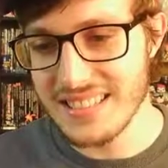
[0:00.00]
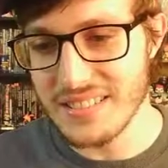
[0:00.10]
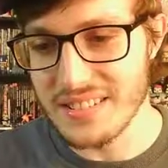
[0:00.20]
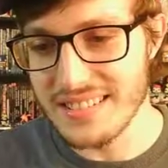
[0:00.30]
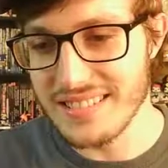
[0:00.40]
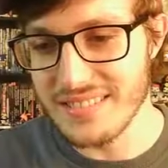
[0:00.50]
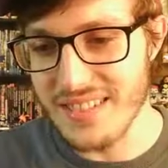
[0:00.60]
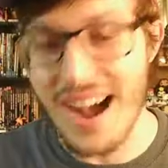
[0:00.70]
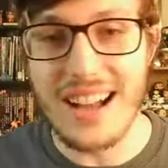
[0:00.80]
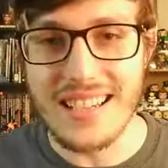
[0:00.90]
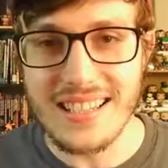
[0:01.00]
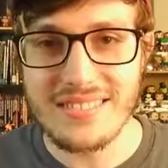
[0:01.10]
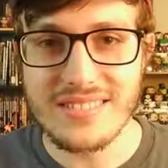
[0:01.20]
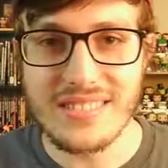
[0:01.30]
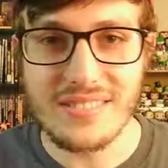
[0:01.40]
it,
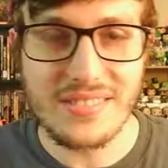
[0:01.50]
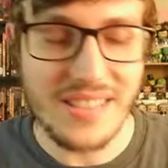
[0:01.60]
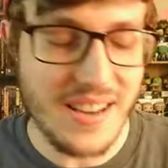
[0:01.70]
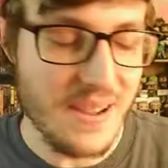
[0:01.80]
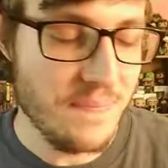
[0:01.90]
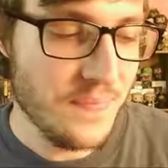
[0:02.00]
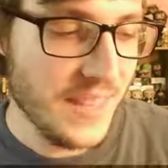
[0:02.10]
you know.